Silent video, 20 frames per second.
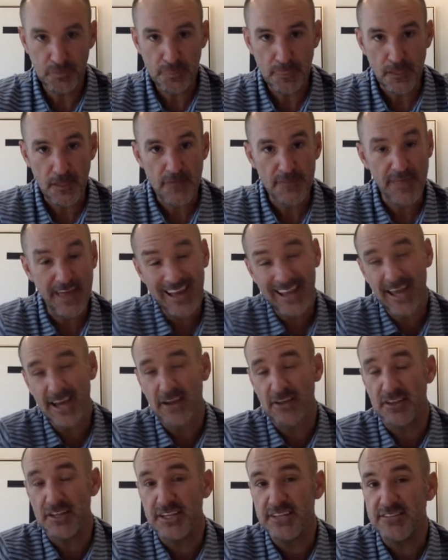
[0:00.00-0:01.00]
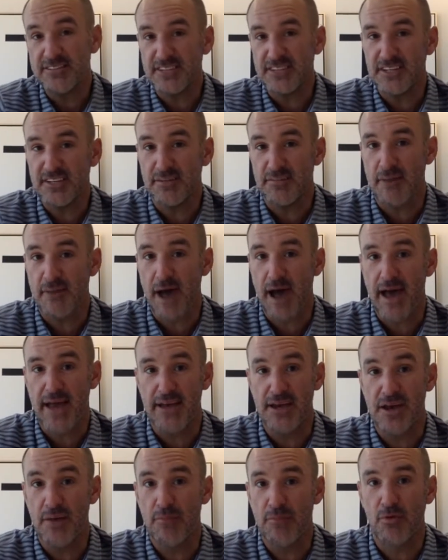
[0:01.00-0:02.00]
that kind of leads into my
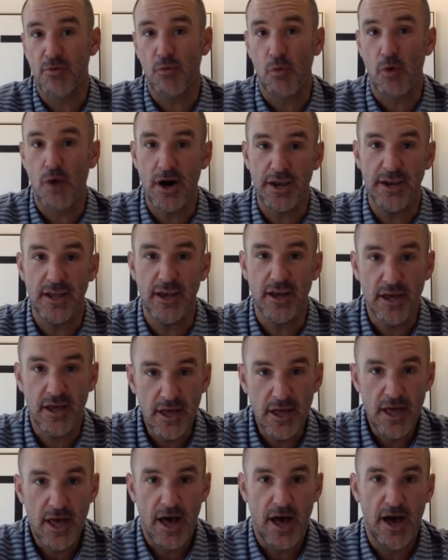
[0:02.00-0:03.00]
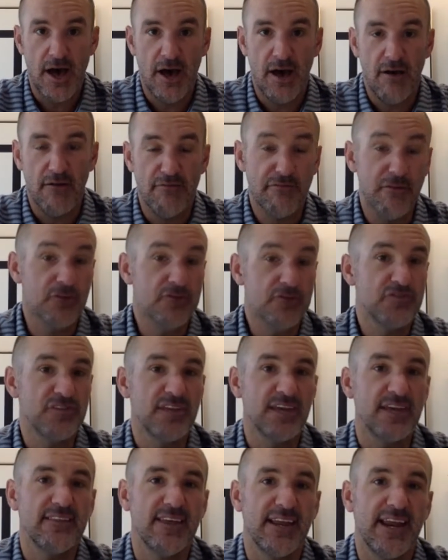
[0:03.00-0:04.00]
number one first
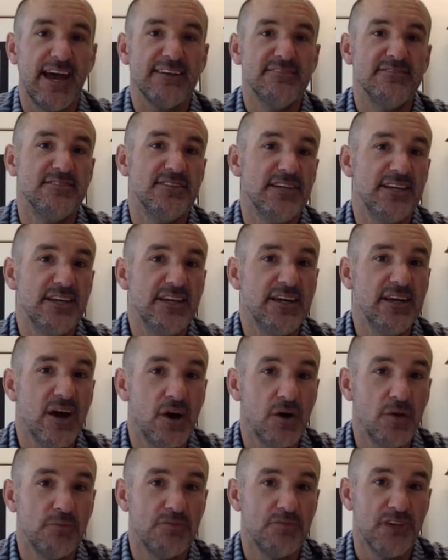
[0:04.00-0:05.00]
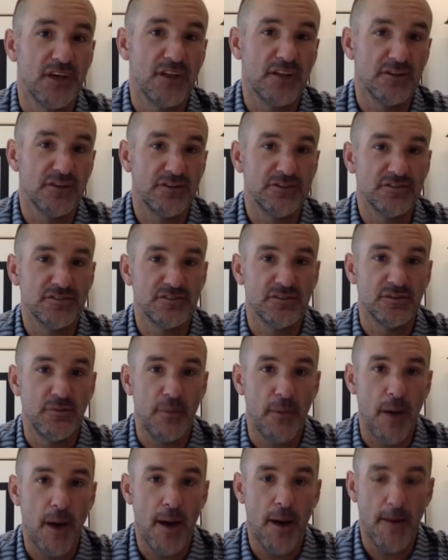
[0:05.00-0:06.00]
thing that I see home sellers
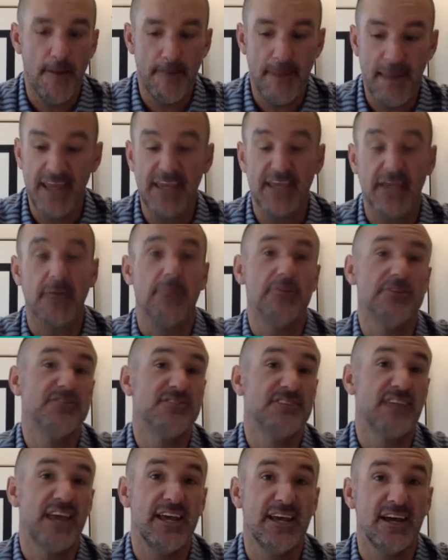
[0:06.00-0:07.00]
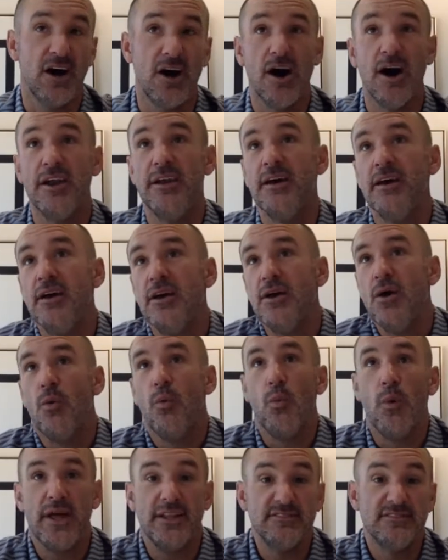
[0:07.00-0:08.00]
making a mistake on
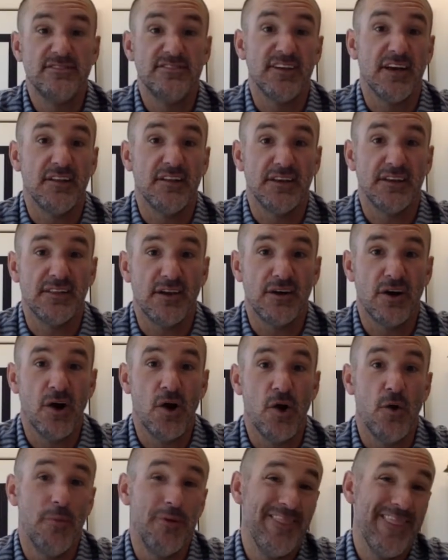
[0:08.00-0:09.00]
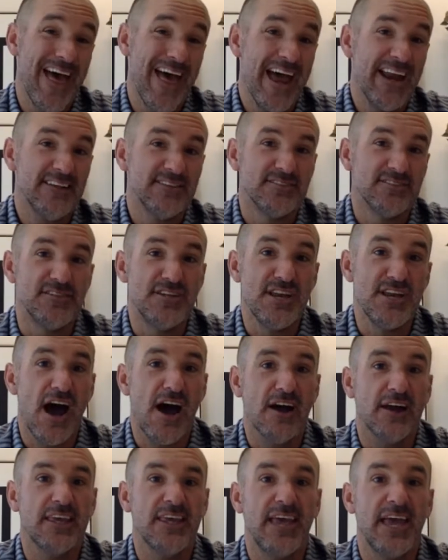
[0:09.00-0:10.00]
when selling their home, and that is not
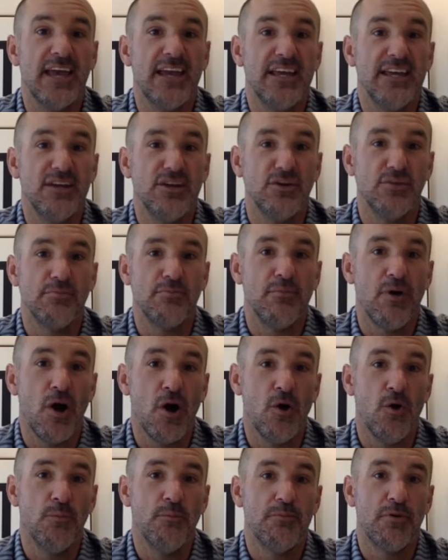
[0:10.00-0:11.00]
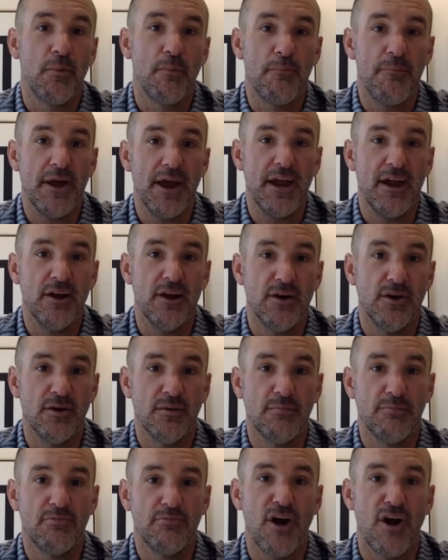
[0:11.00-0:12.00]
getting your home prepared
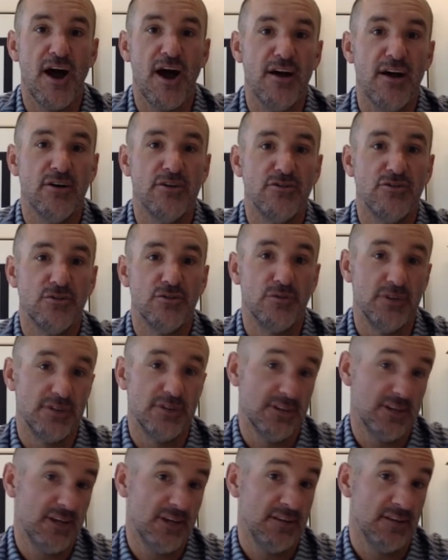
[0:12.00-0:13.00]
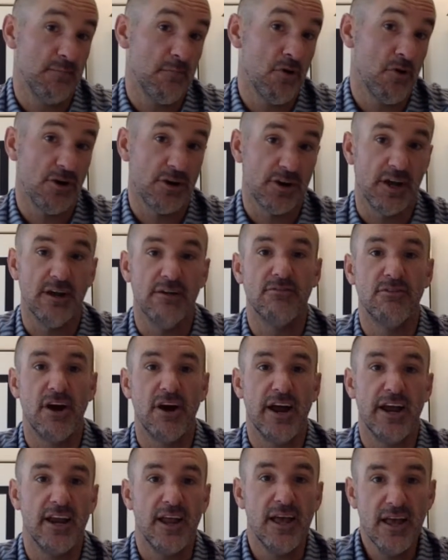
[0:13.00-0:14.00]
prior to it to hit the market,
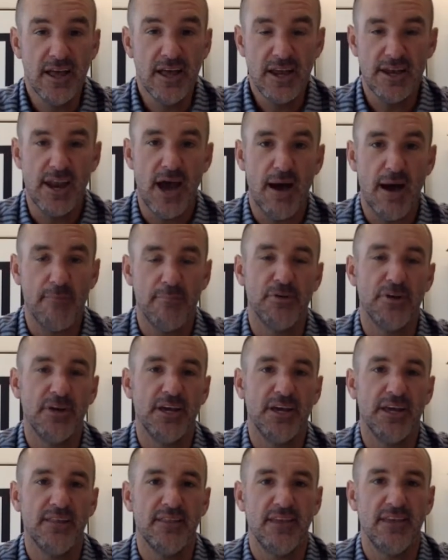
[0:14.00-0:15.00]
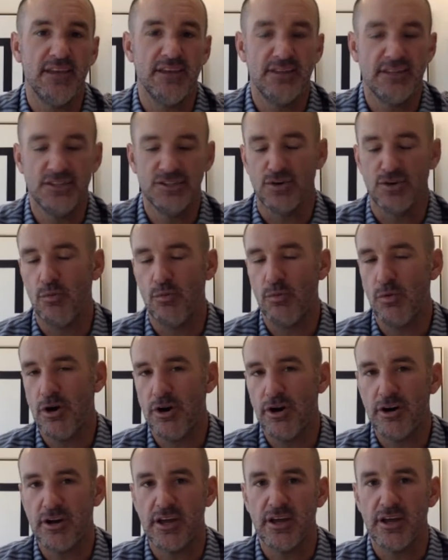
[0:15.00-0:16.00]
right? Not putting in the additional
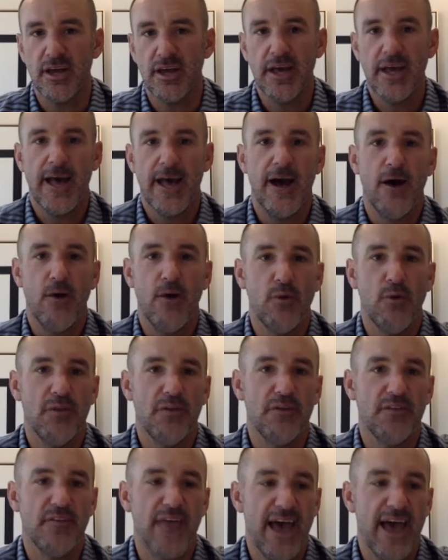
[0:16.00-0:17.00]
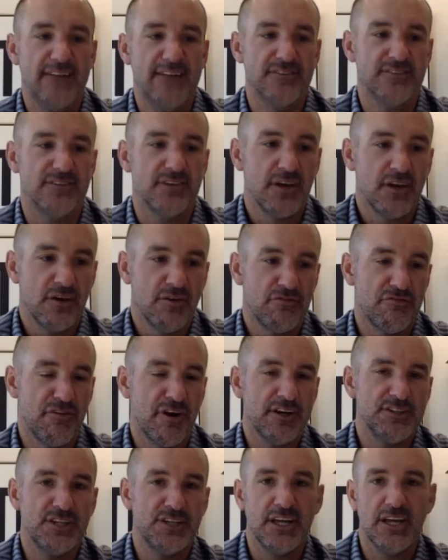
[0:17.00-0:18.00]
work, whether that's
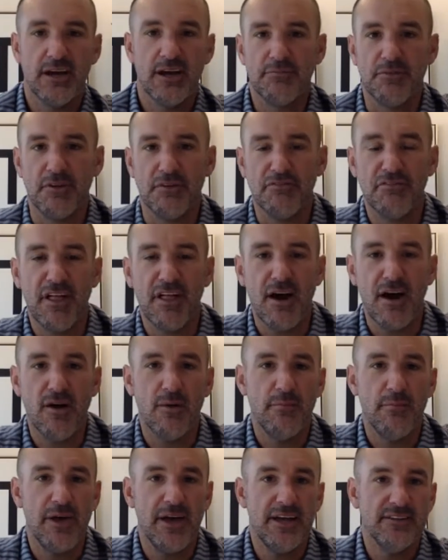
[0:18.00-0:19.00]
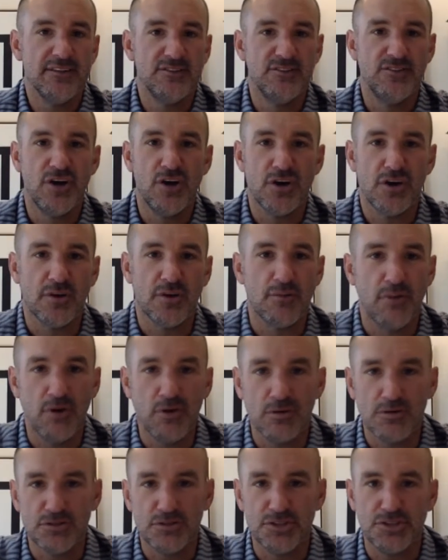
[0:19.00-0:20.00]
freshening up the flower beds, dark
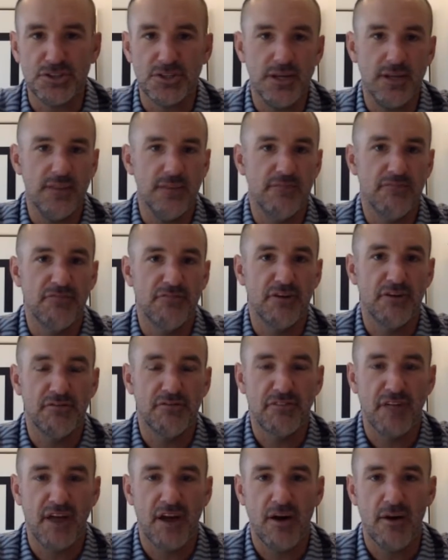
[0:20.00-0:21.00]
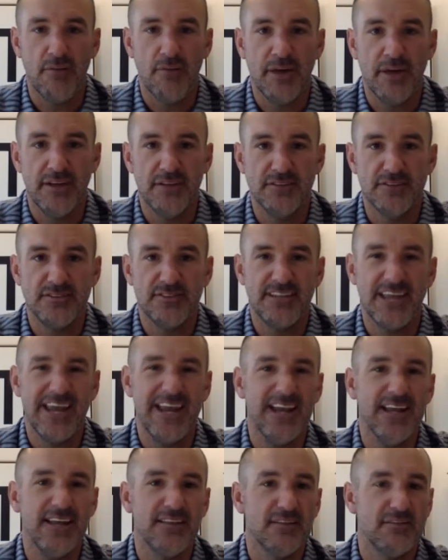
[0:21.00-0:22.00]
mulch in the front flower beds,
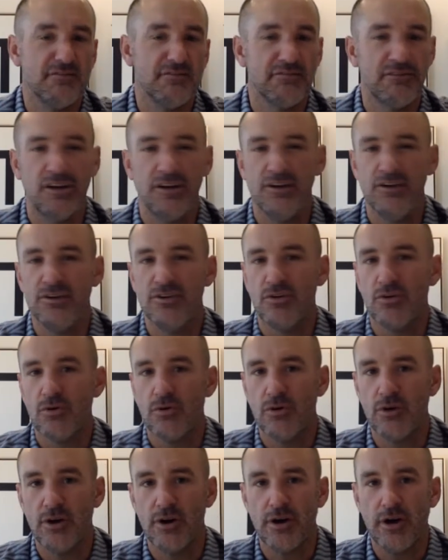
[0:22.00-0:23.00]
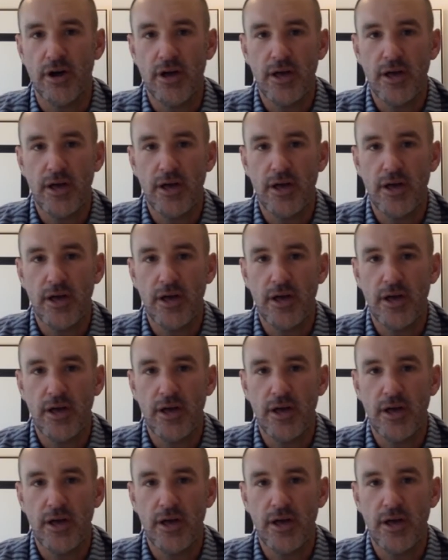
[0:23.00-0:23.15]
staining the front door.